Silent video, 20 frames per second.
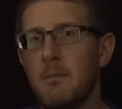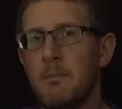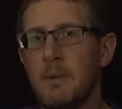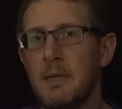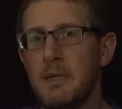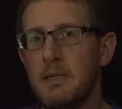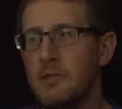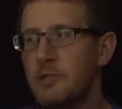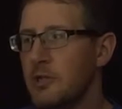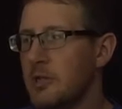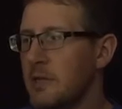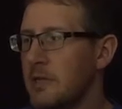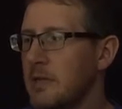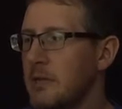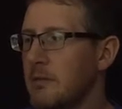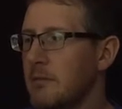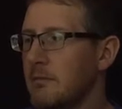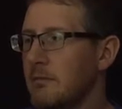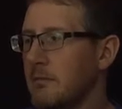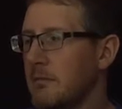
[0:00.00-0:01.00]

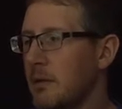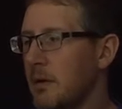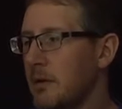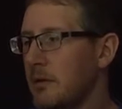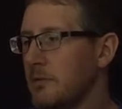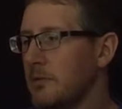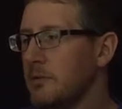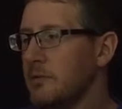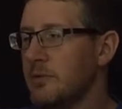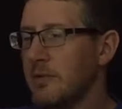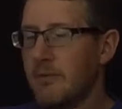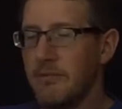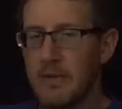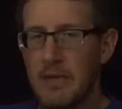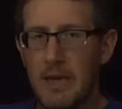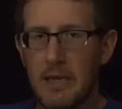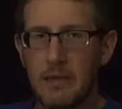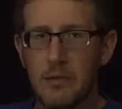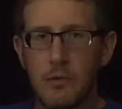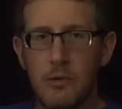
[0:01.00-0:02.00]

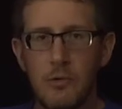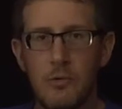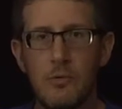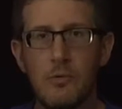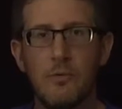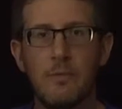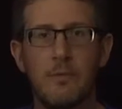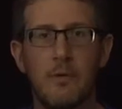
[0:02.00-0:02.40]
PG279Q